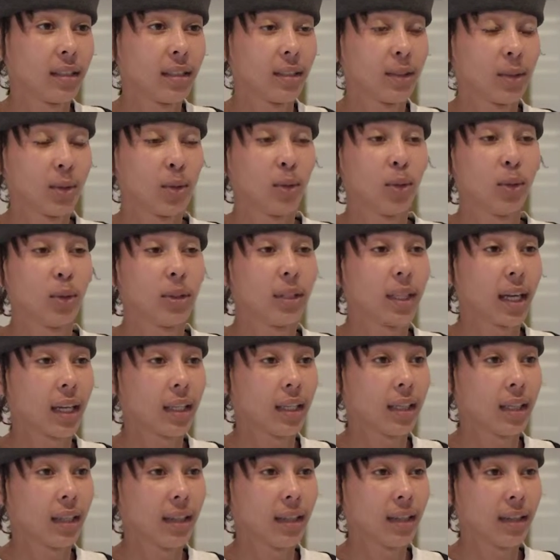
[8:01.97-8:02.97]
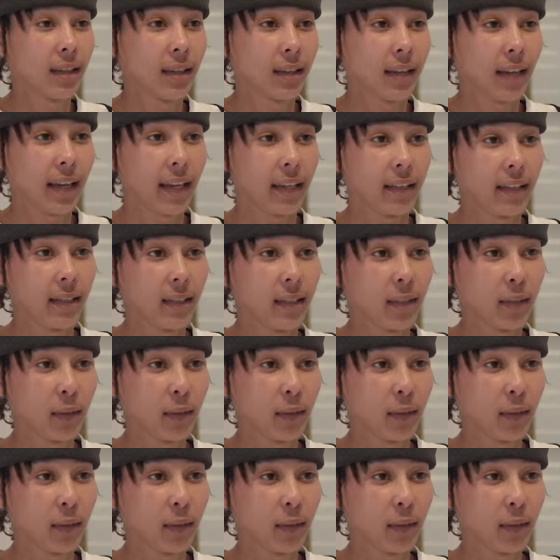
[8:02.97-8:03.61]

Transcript: It's called tatting and